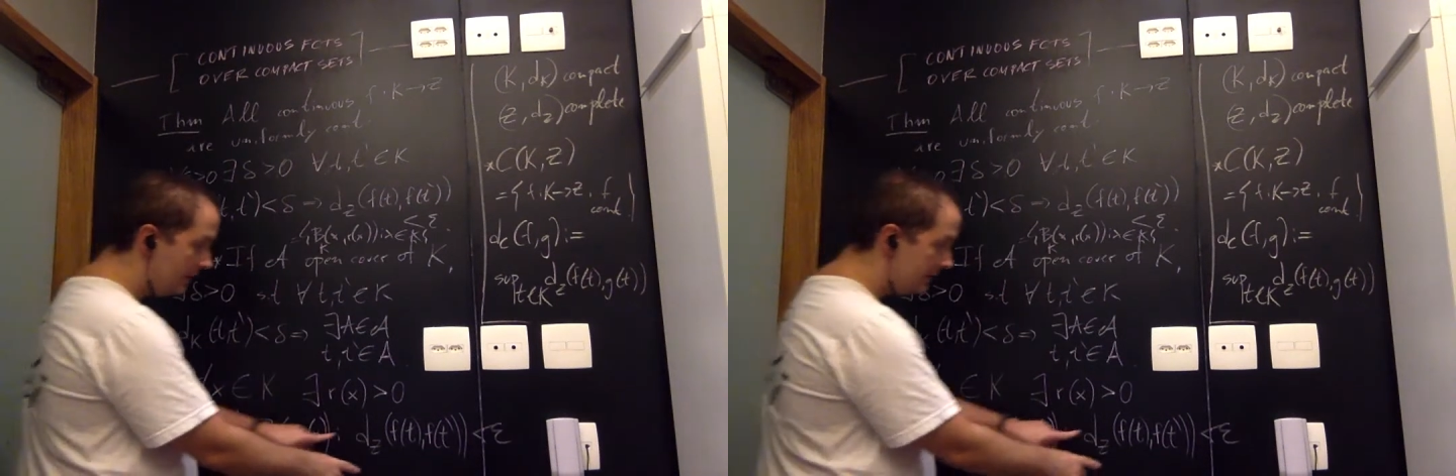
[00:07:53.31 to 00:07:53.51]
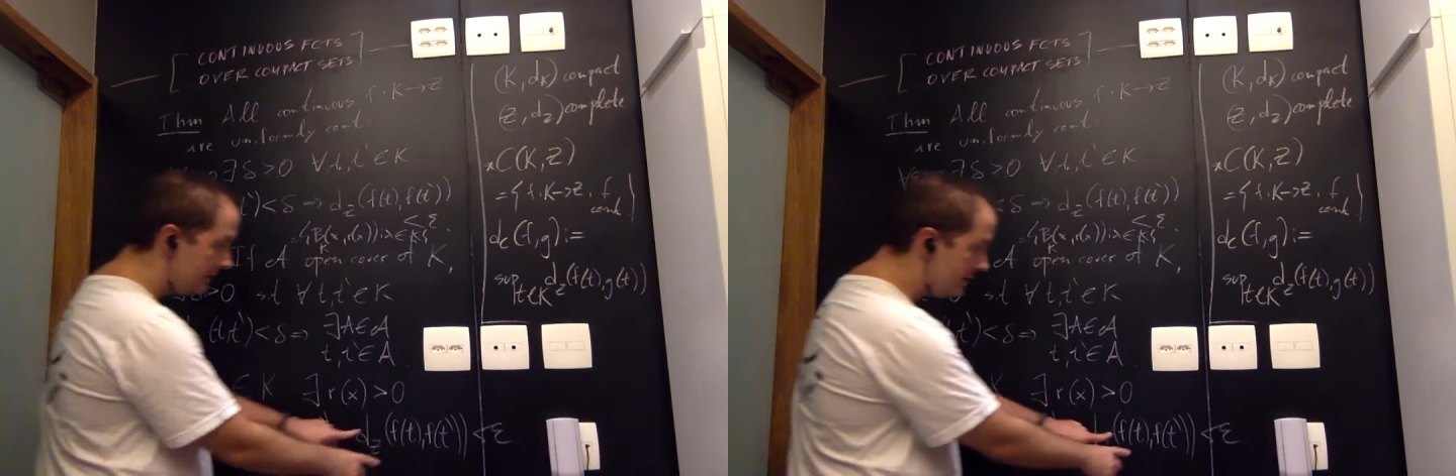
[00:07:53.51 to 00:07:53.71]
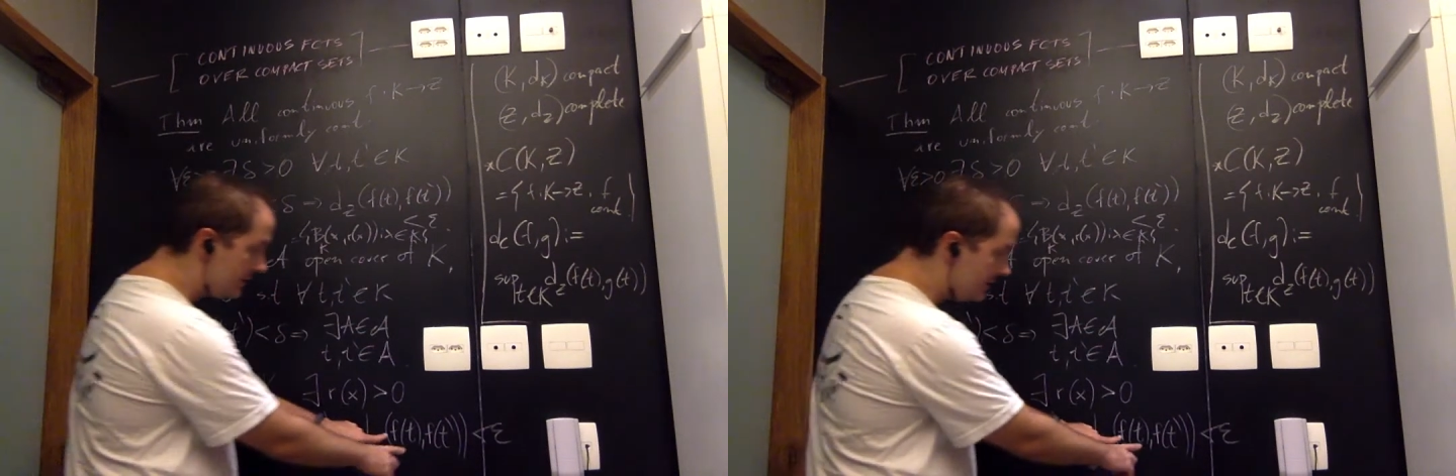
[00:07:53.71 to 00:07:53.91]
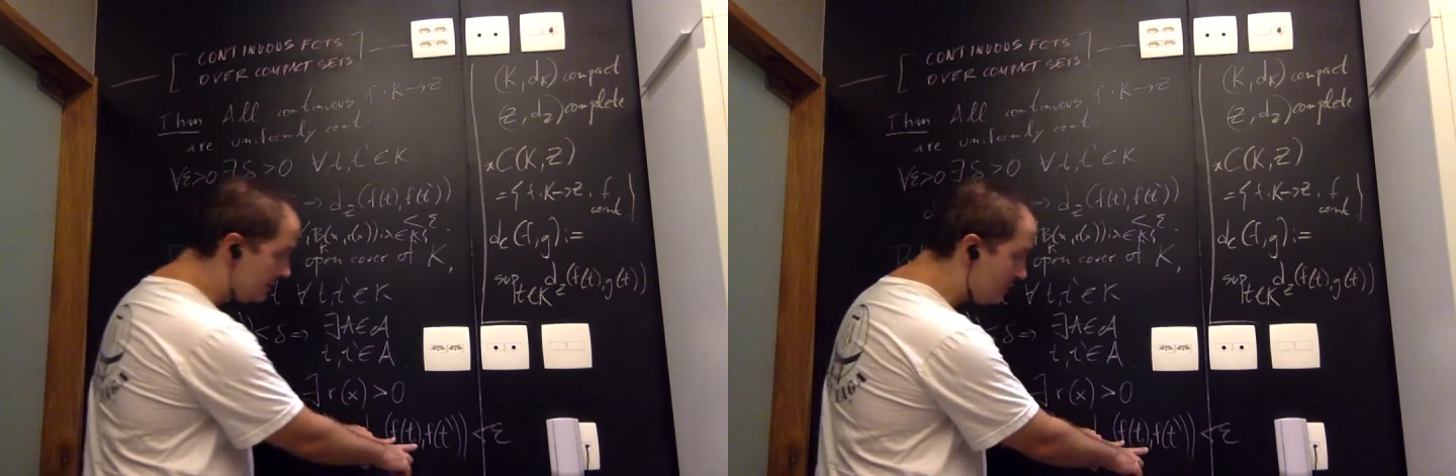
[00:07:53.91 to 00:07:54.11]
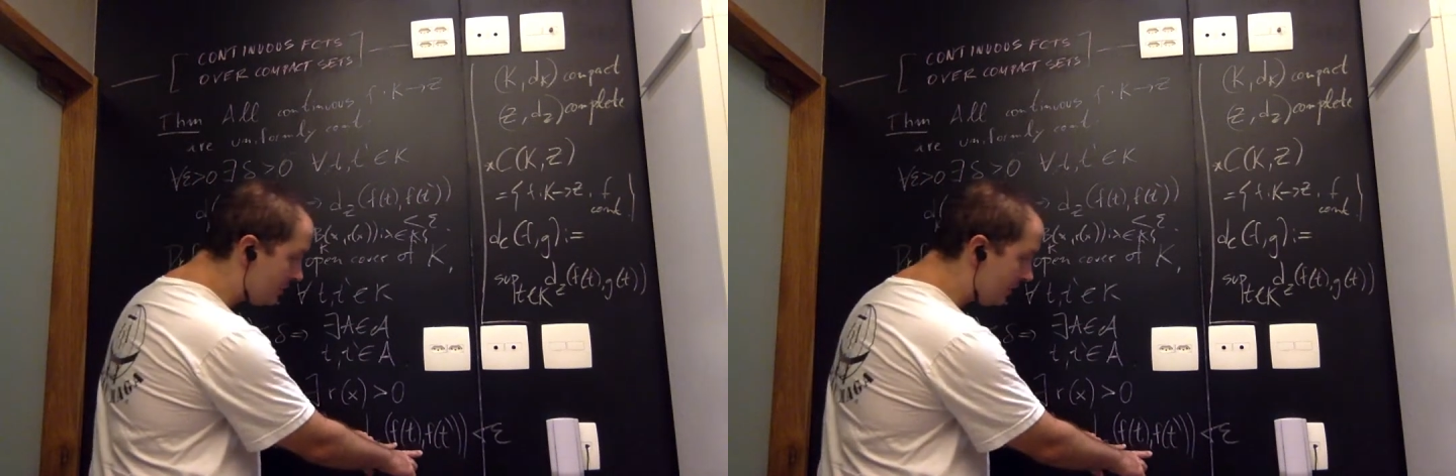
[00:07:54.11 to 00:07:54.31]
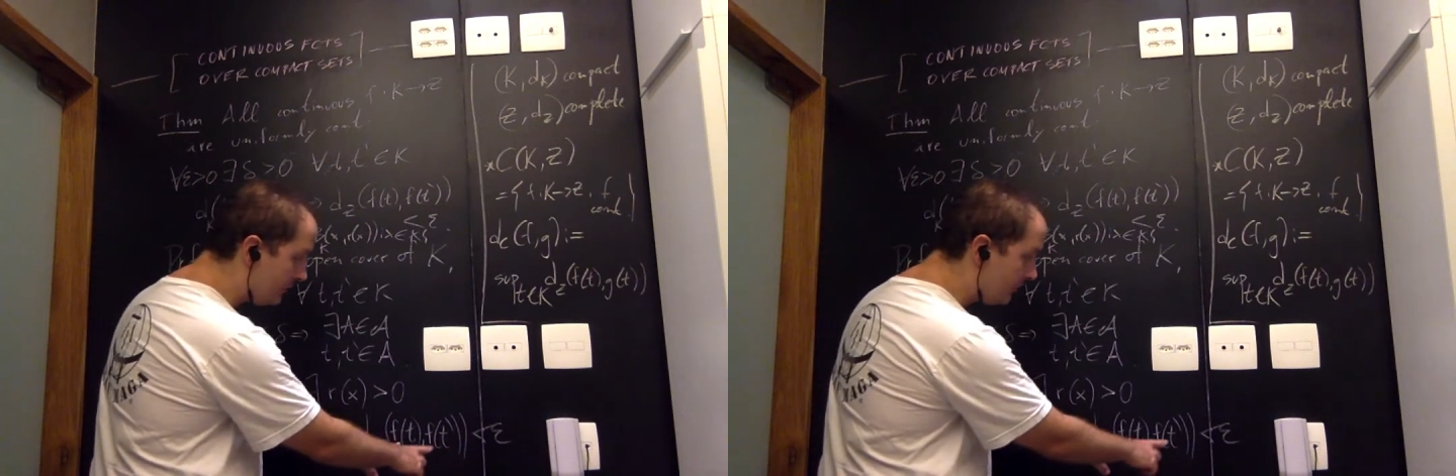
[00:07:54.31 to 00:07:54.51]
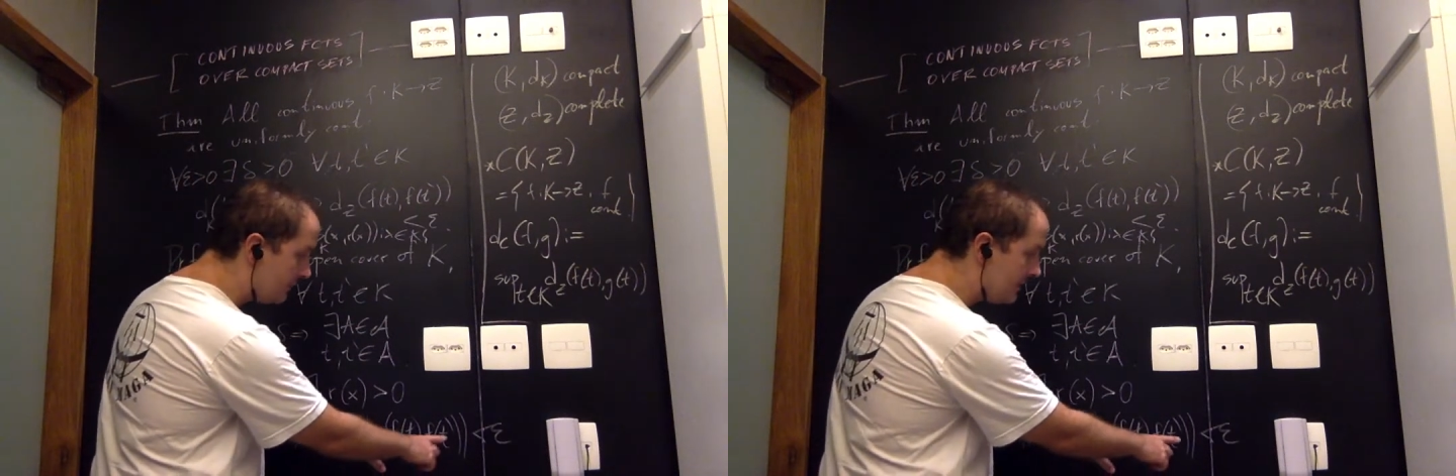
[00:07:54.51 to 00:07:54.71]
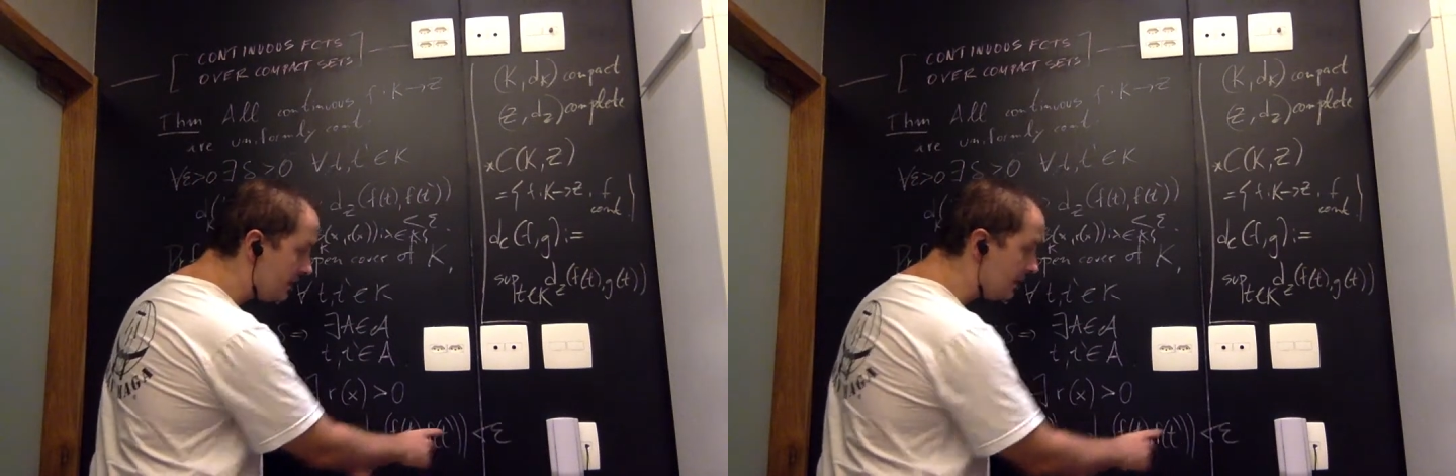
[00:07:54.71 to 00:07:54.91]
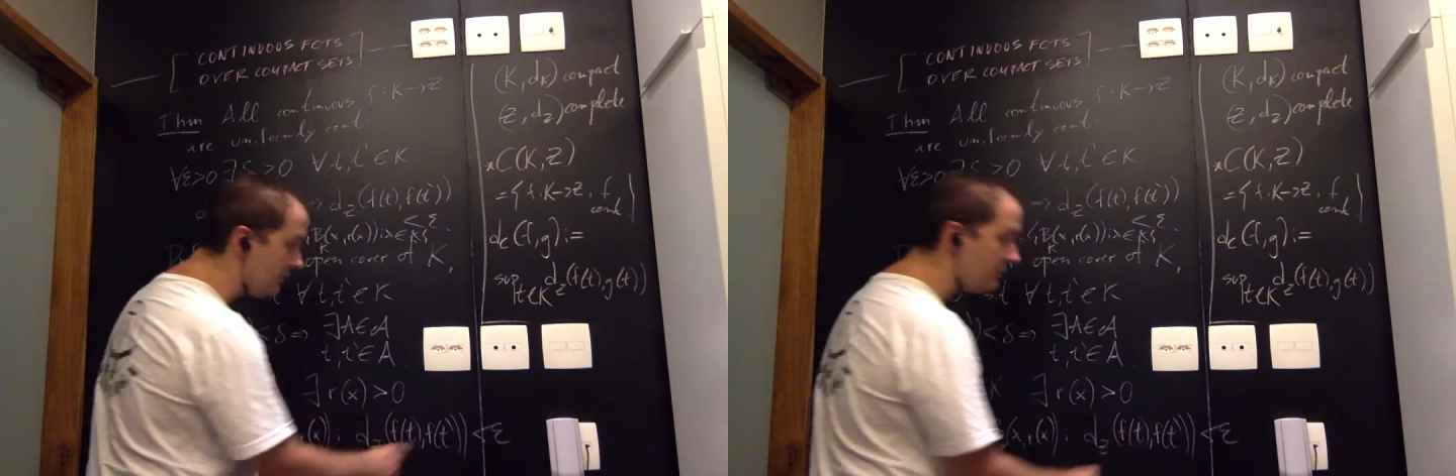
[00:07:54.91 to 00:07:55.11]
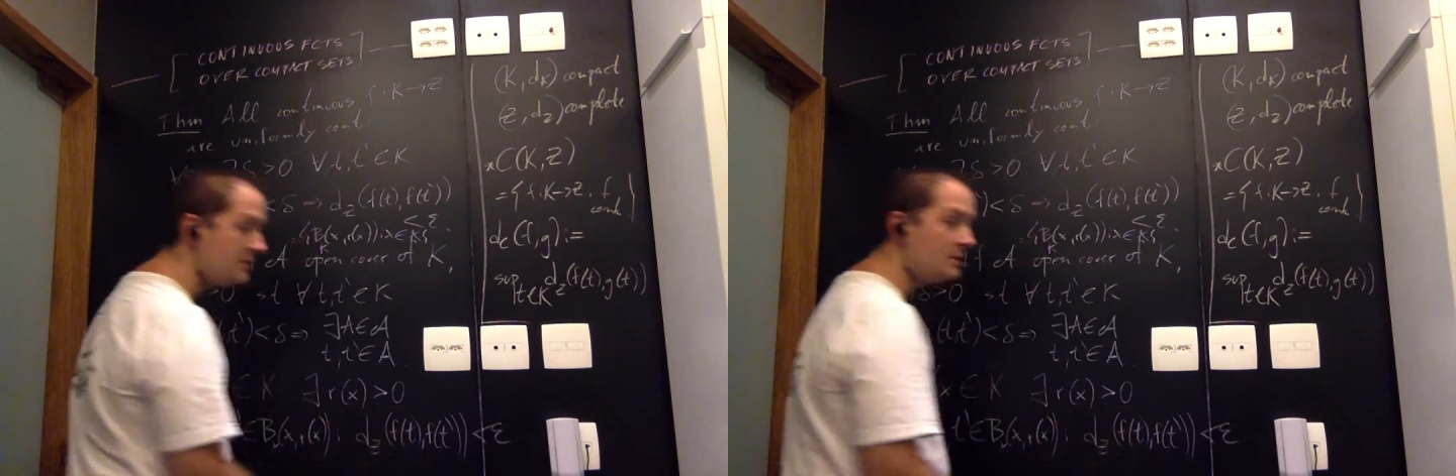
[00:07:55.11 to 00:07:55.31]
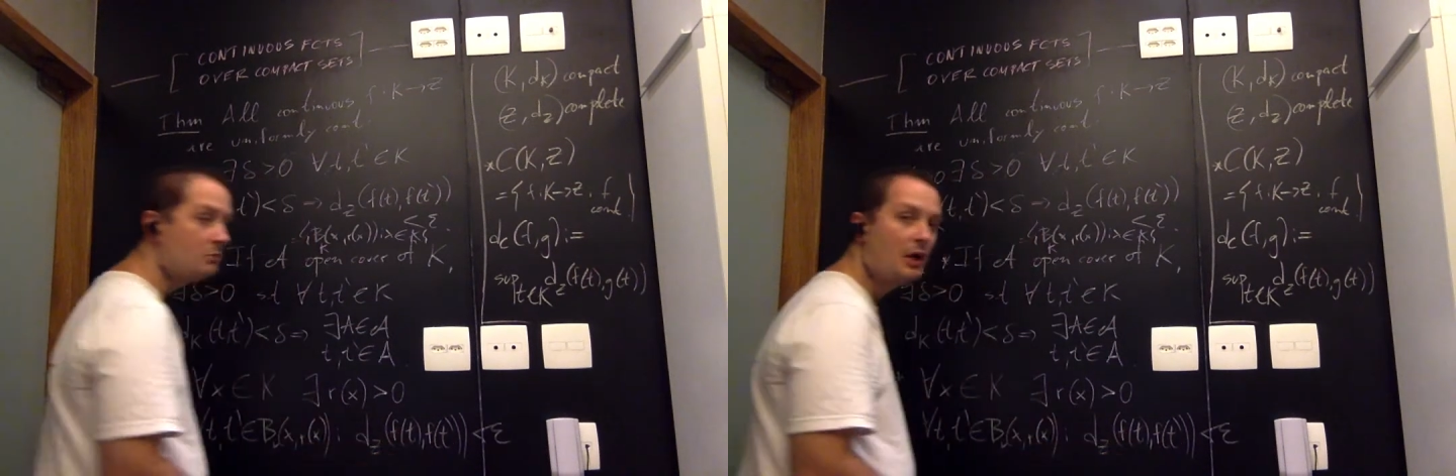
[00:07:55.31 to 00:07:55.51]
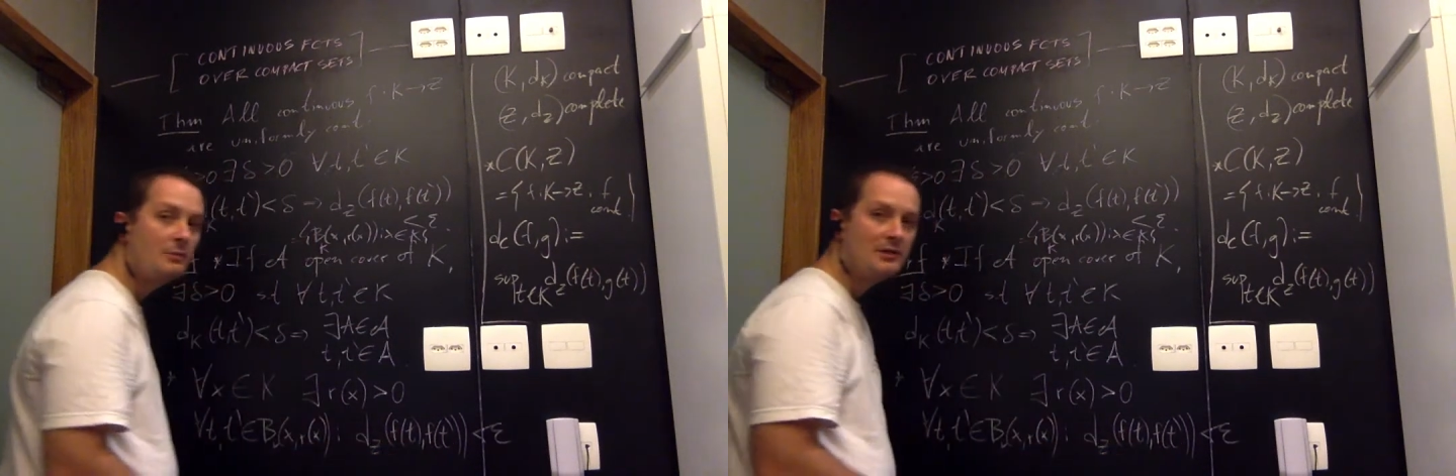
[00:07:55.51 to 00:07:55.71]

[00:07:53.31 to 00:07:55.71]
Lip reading: the distance between f of t and f of t prime